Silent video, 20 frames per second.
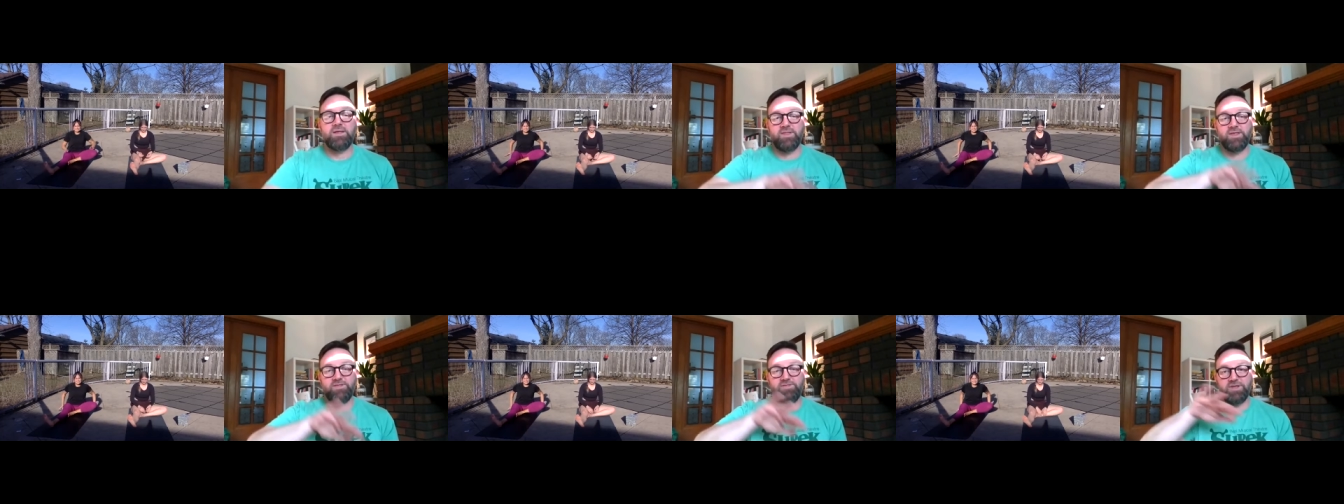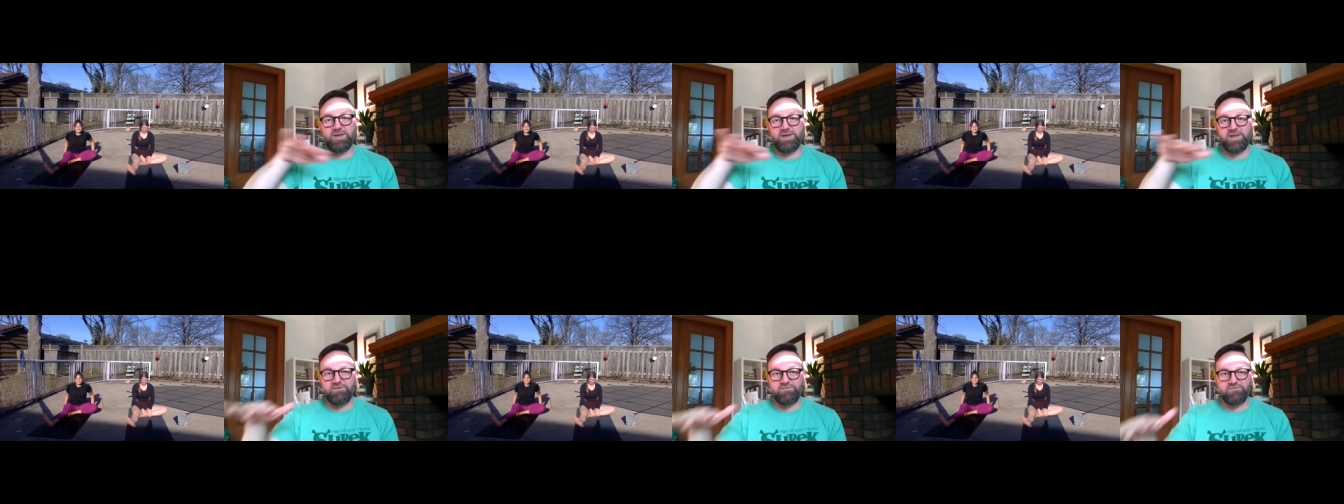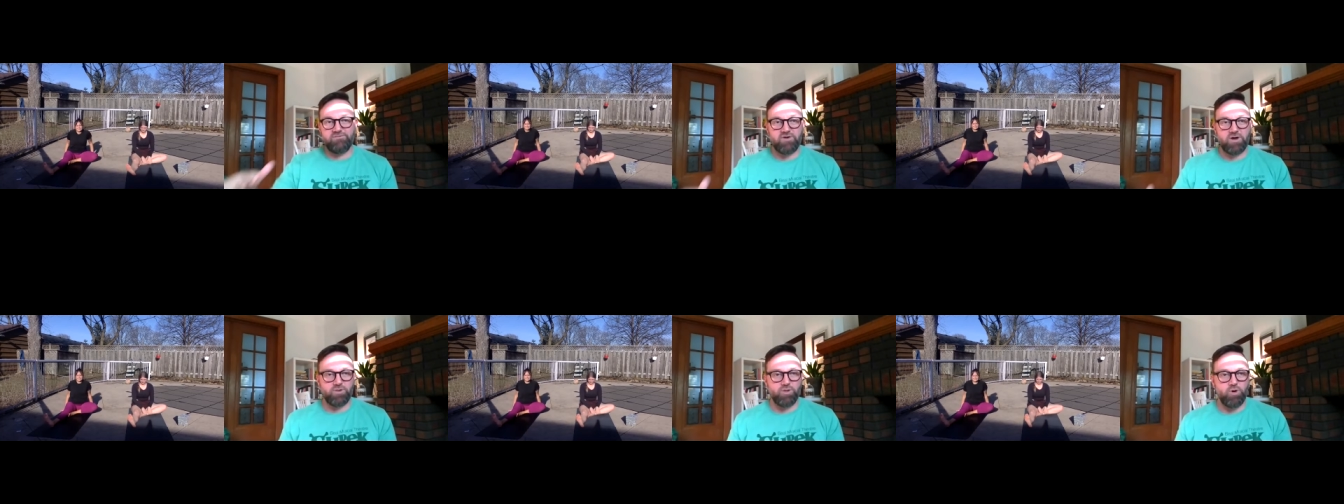Let the knee
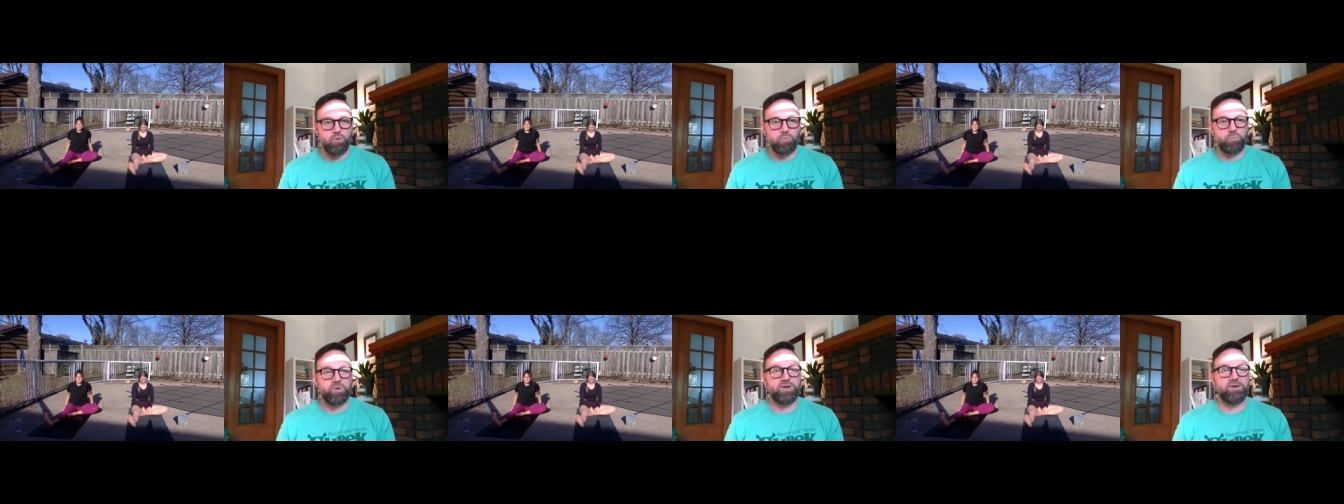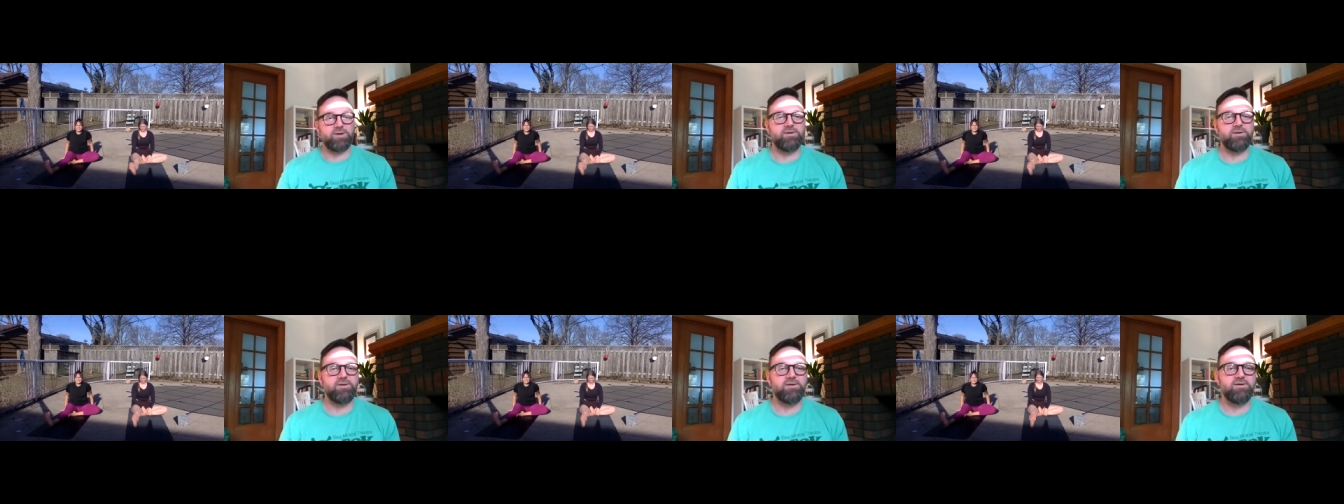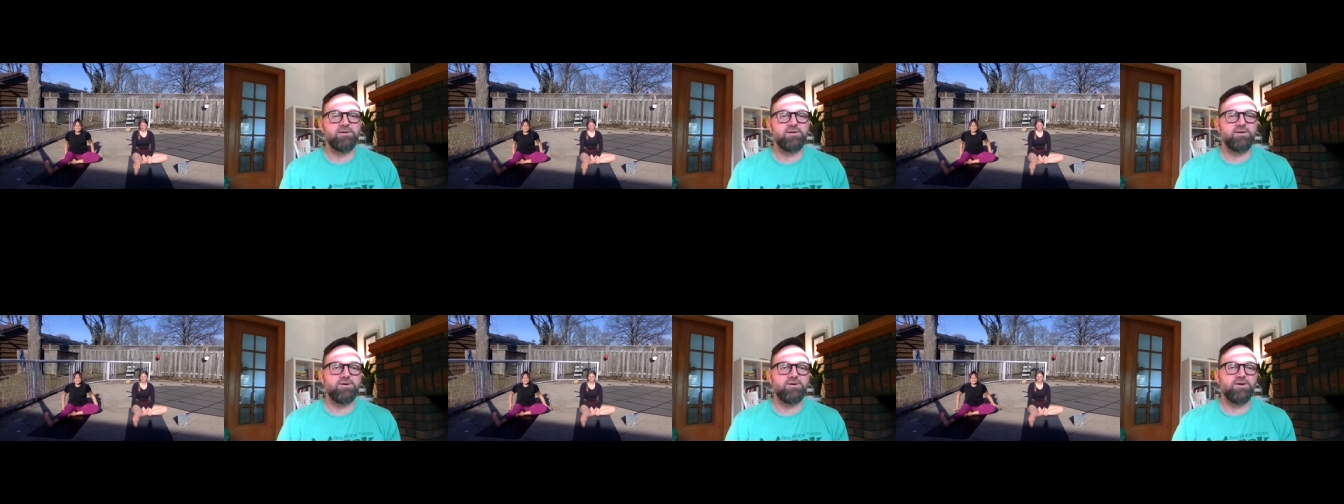fall open.
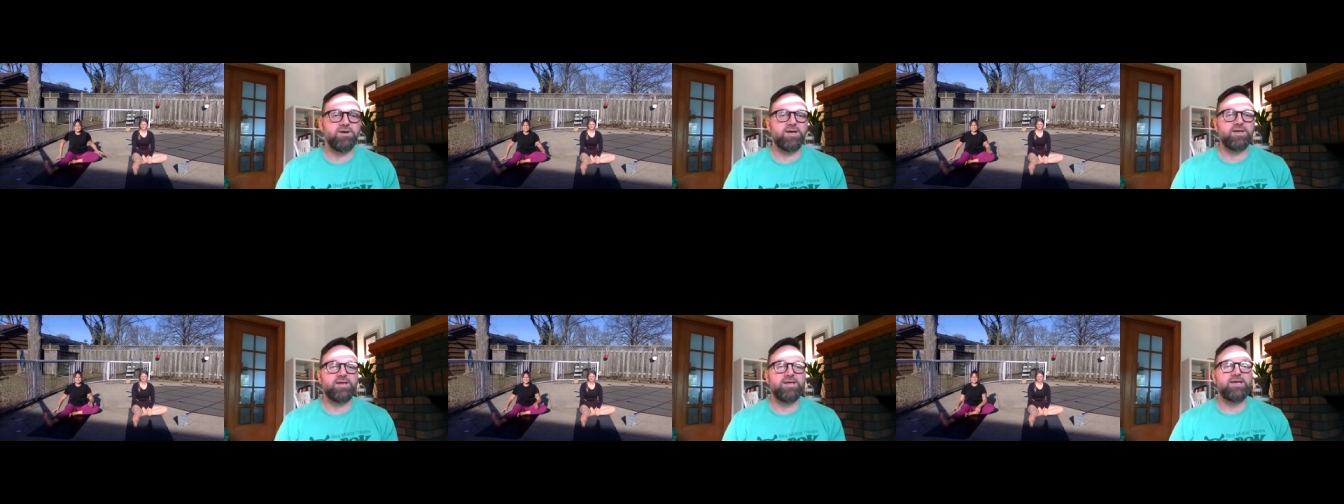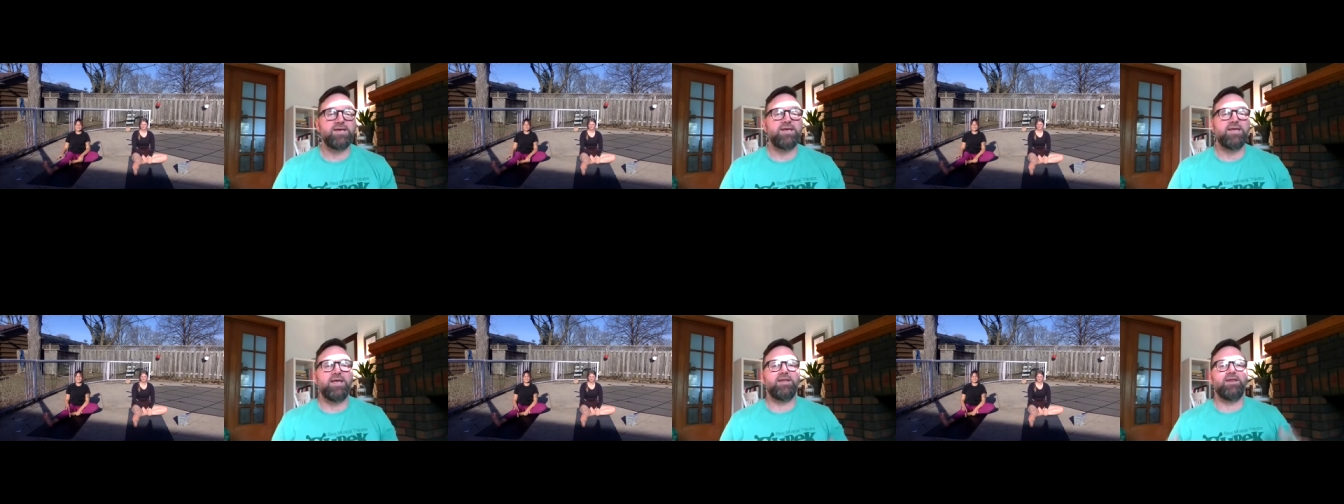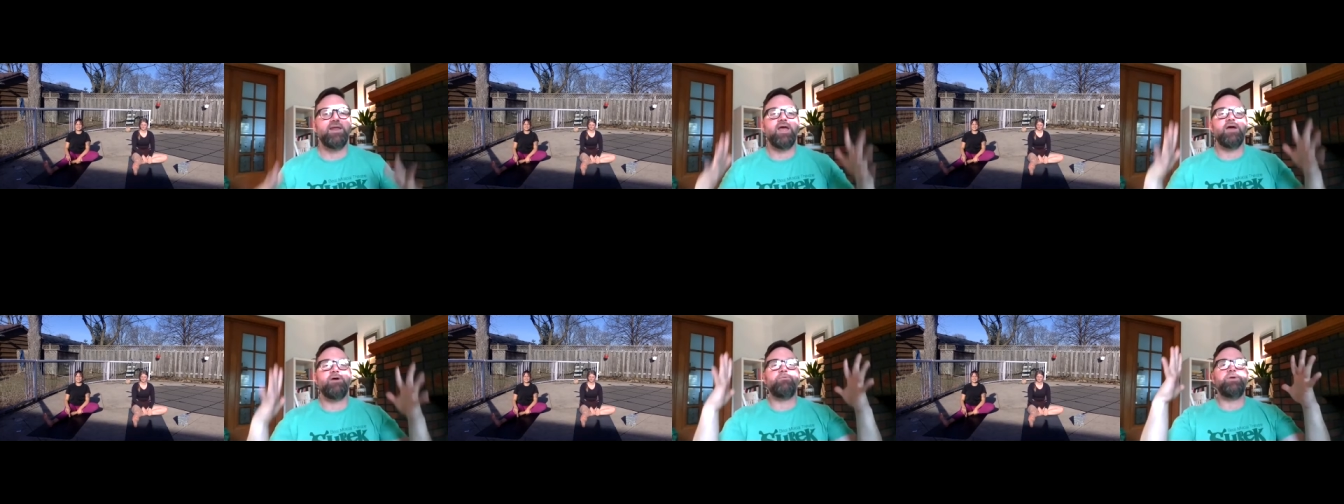Good.
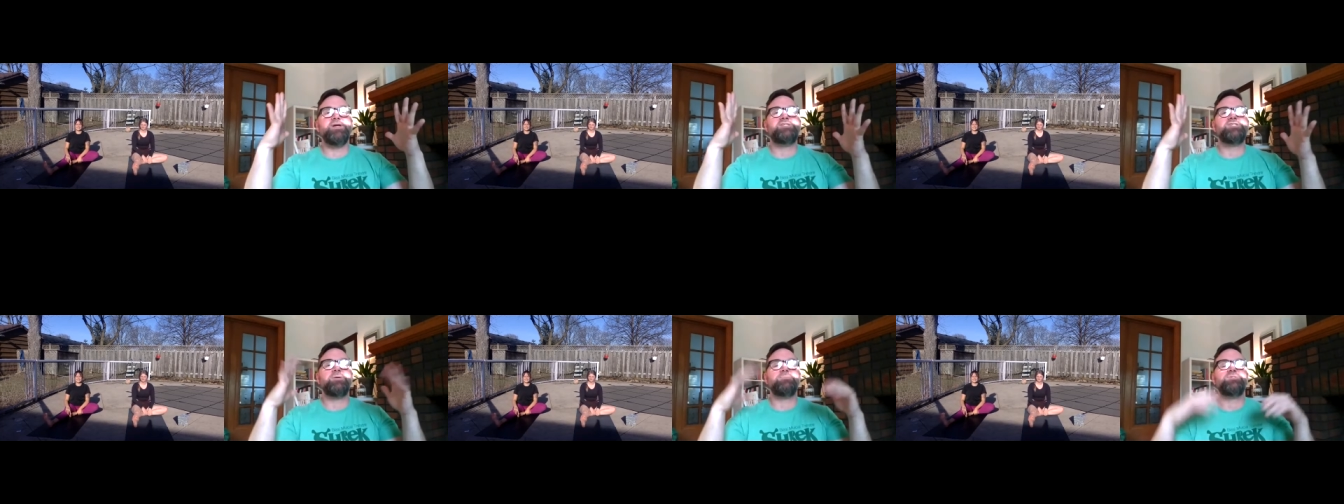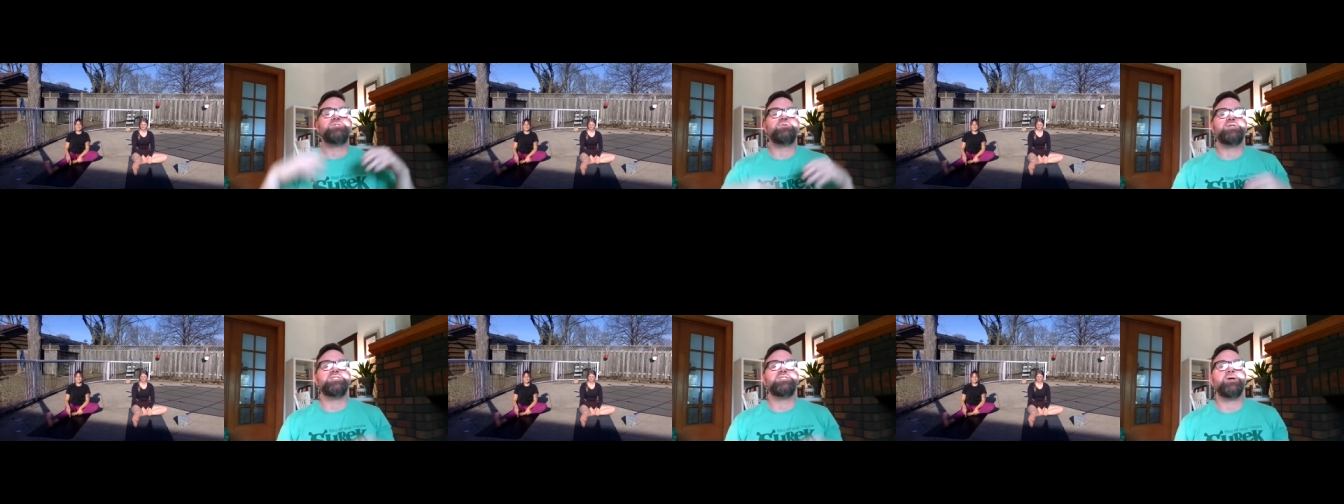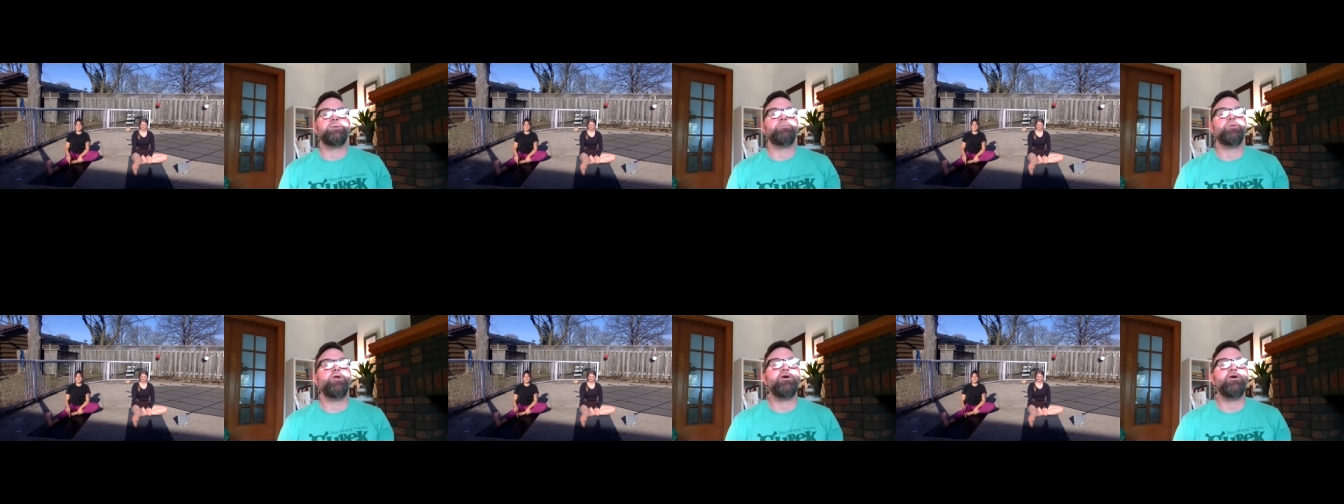Inhale, reach up, stretch
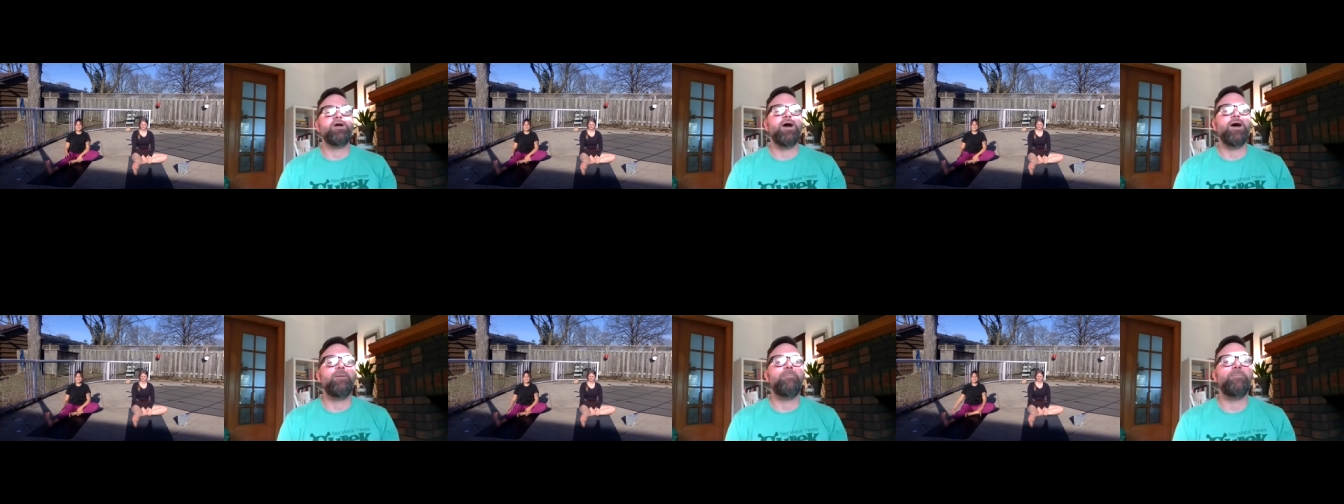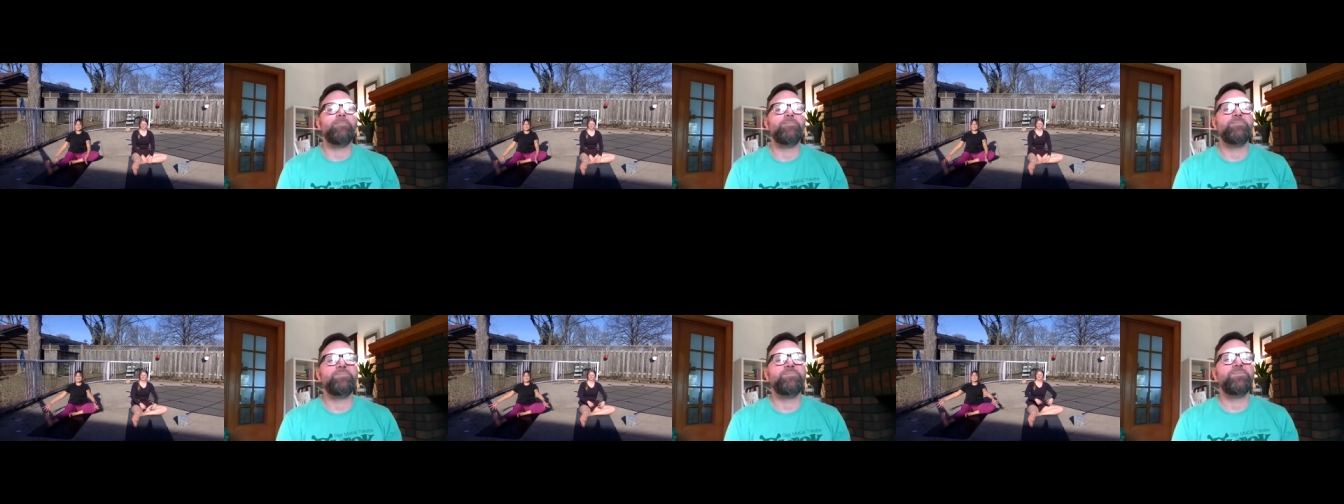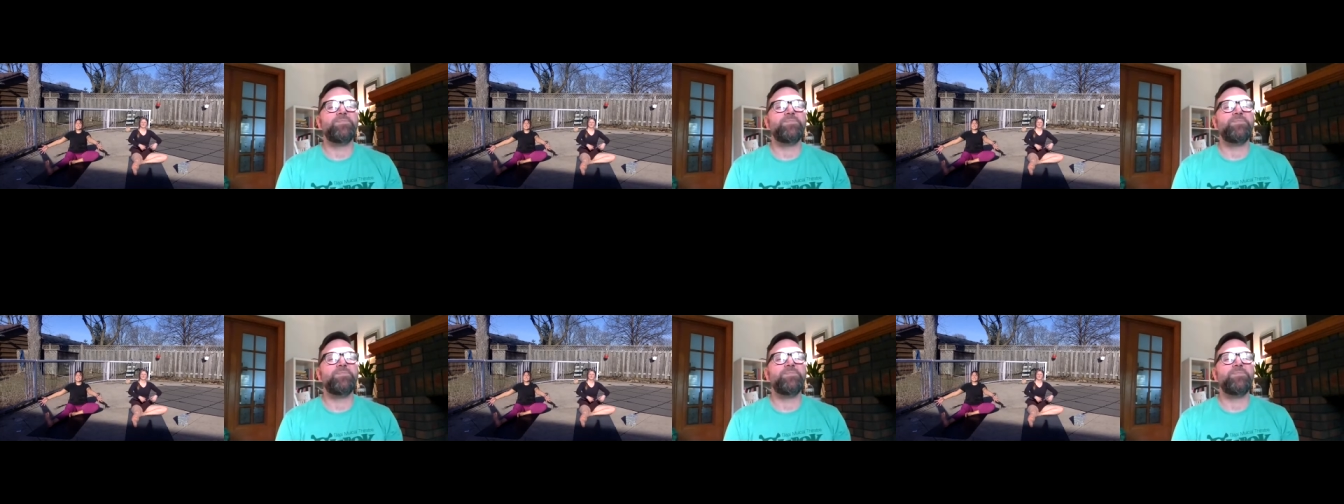up, look up.